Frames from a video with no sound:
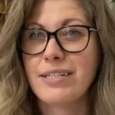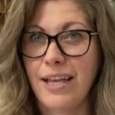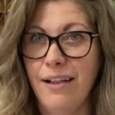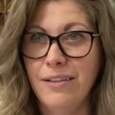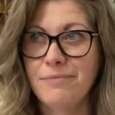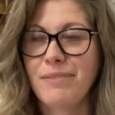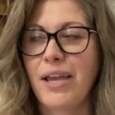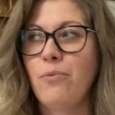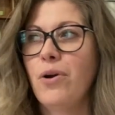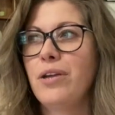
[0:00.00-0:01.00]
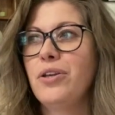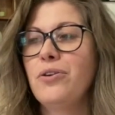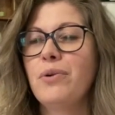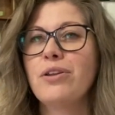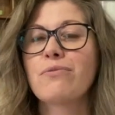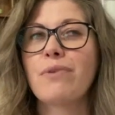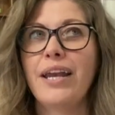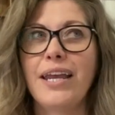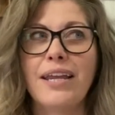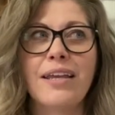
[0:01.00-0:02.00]
tell. I want you, when you're
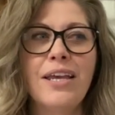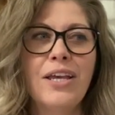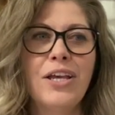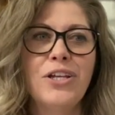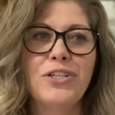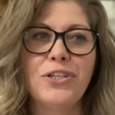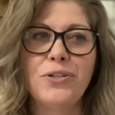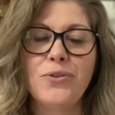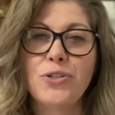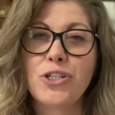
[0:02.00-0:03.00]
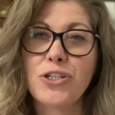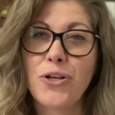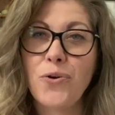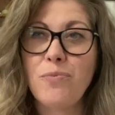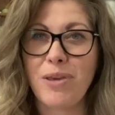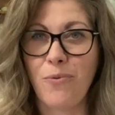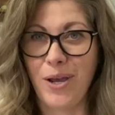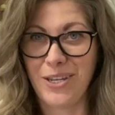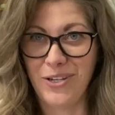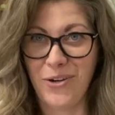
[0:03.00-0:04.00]
writing, to show me
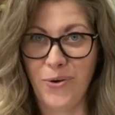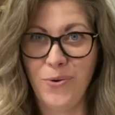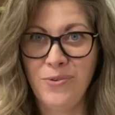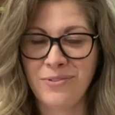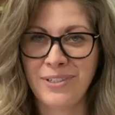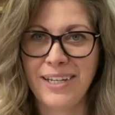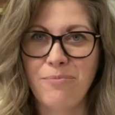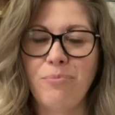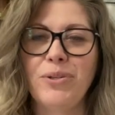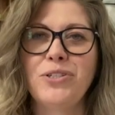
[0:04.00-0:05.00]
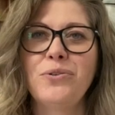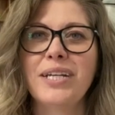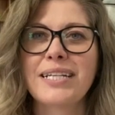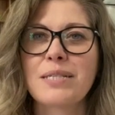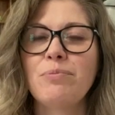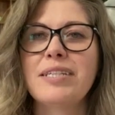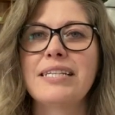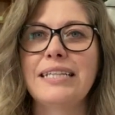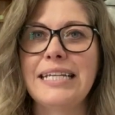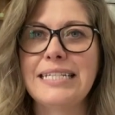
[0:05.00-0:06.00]
what you know, but don't
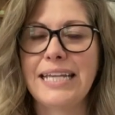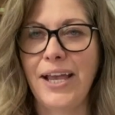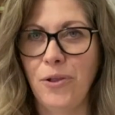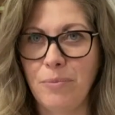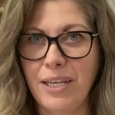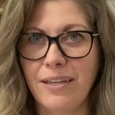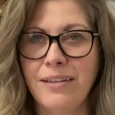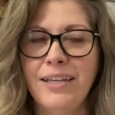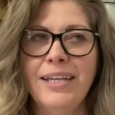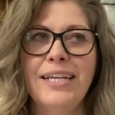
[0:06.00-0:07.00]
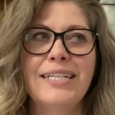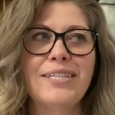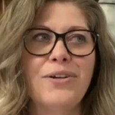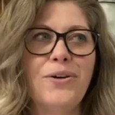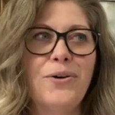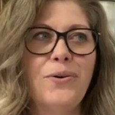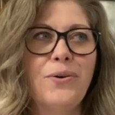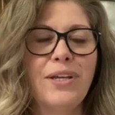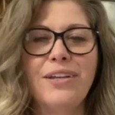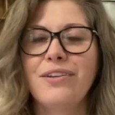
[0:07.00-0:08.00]
explicitly tell me.
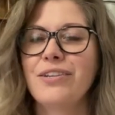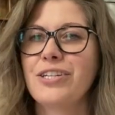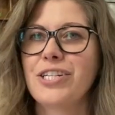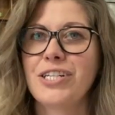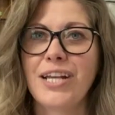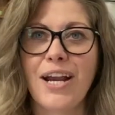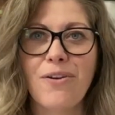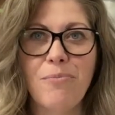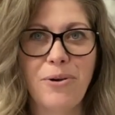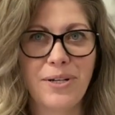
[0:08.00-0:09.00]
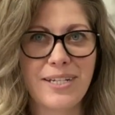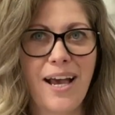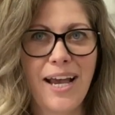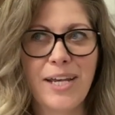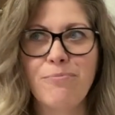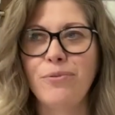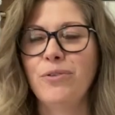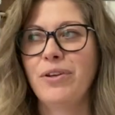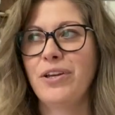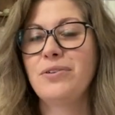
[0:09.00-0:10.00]
So share about a tide pool
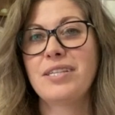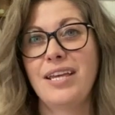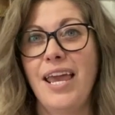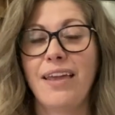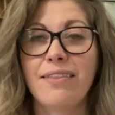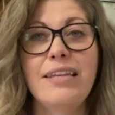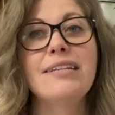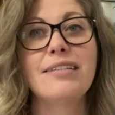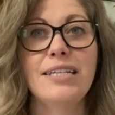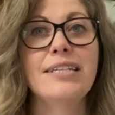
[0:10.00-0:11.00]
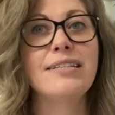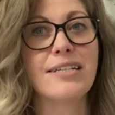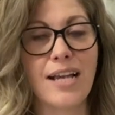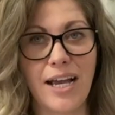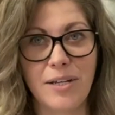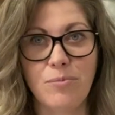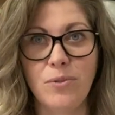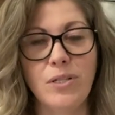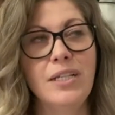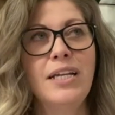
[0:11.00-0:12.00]
without saying, this is a tide
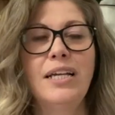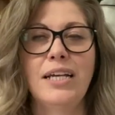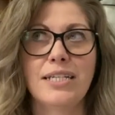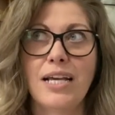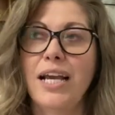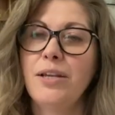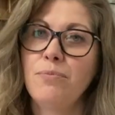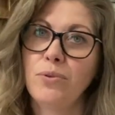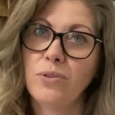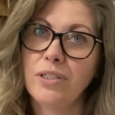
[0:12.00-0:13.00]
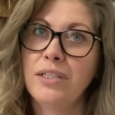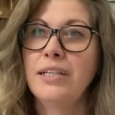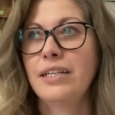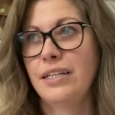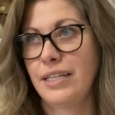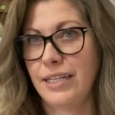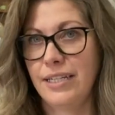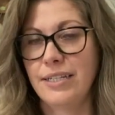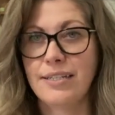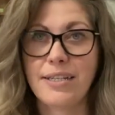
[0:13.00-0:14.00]
pool. A tide pool
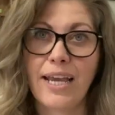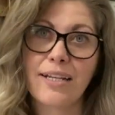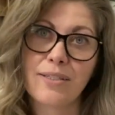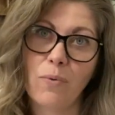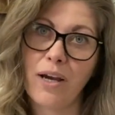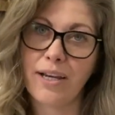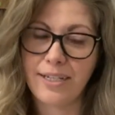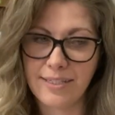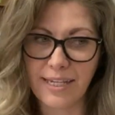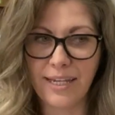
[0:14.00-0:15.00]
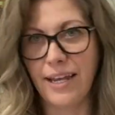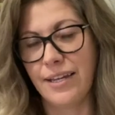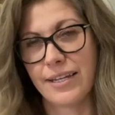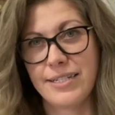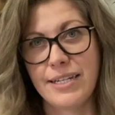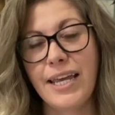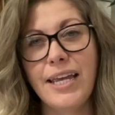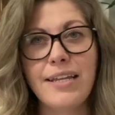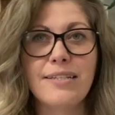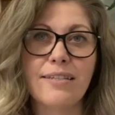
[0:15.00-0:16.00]
is X, Y, Z and
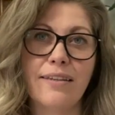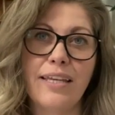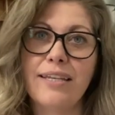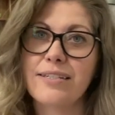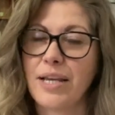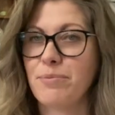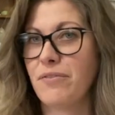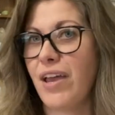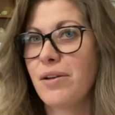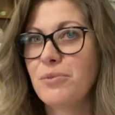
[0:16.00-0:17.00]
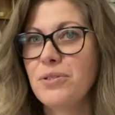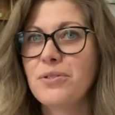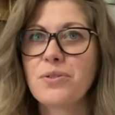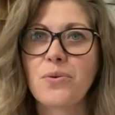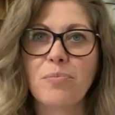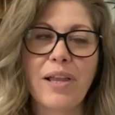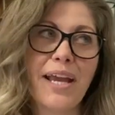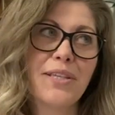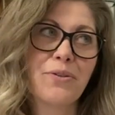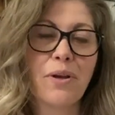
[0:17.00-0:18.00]
contains these types of animals or
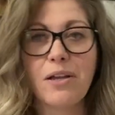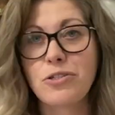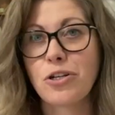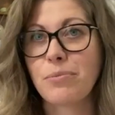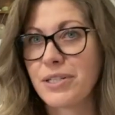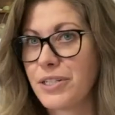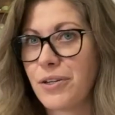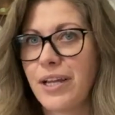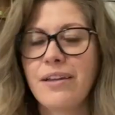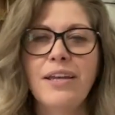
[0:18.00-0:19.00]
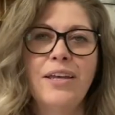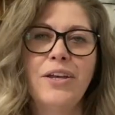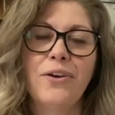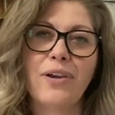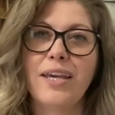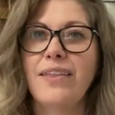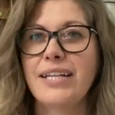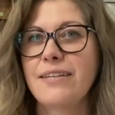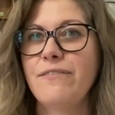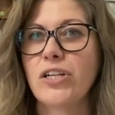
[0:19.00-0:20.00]
plants or algae or bacteria. Okay,
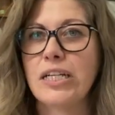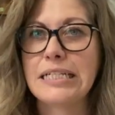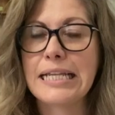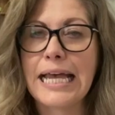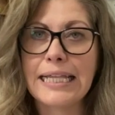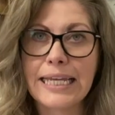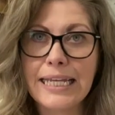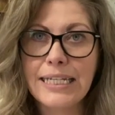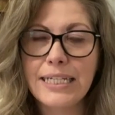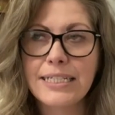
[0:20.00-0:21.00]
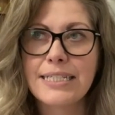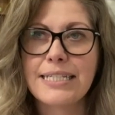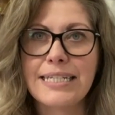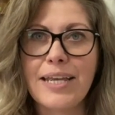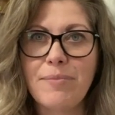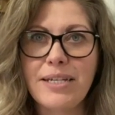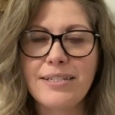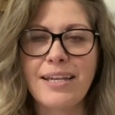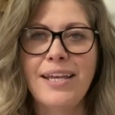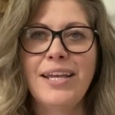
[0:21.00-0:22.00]
that's a very telling statement.